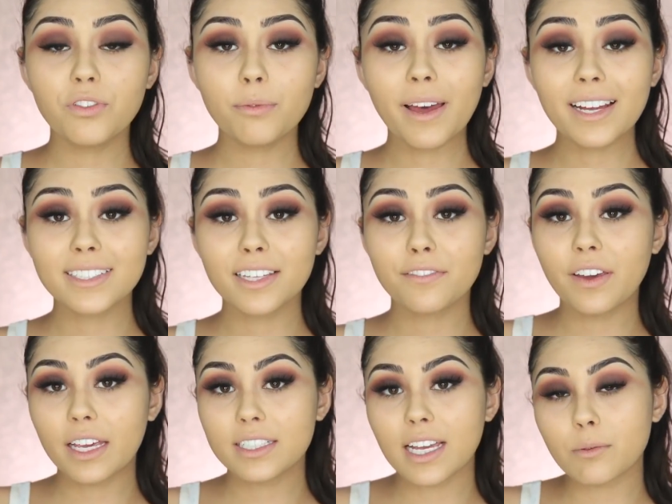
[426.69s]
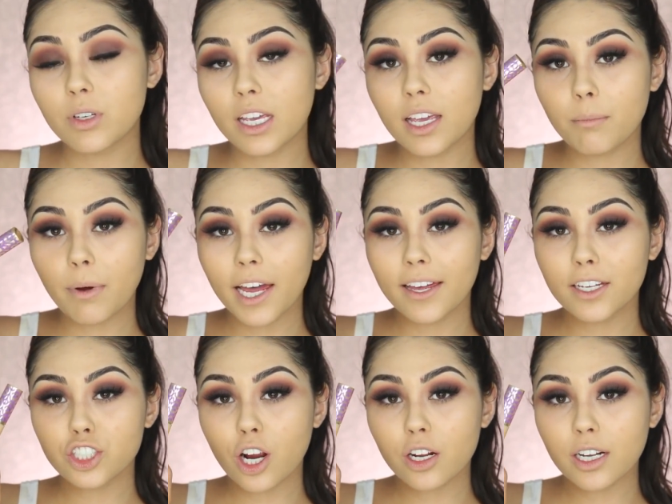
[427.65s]
Moving back to the face, I'm taking
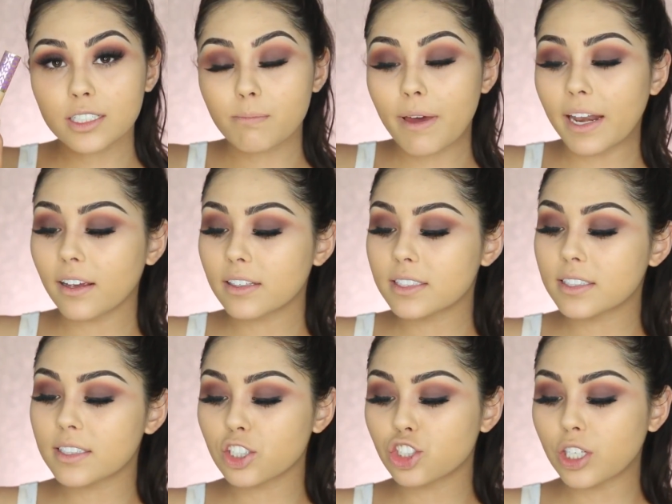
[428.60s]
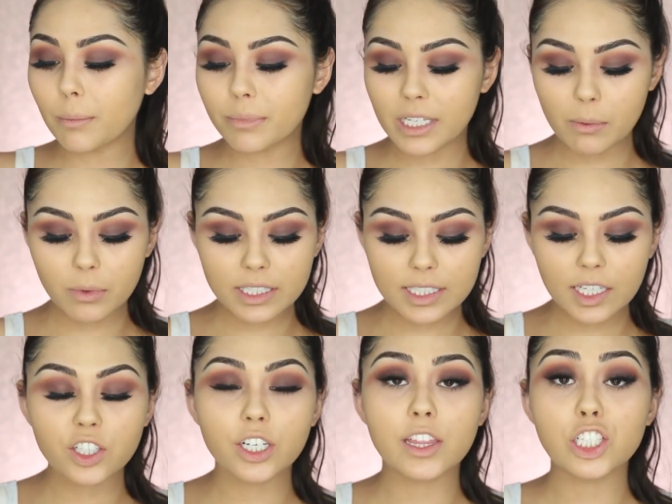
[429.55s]
my Tarte Cosmetics Shape Tape
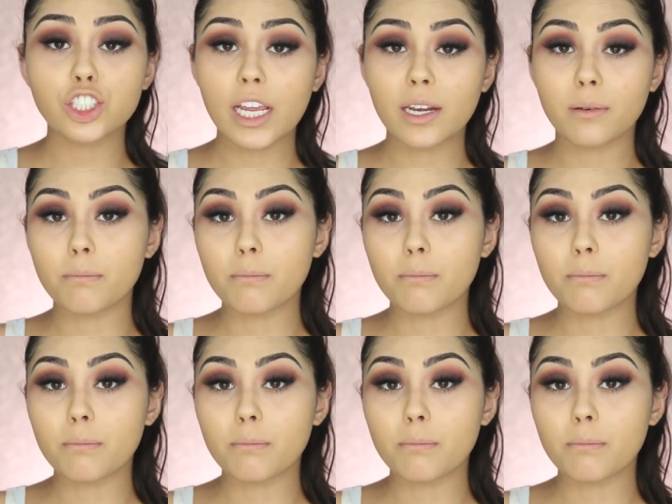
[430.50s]
Concealer in the shade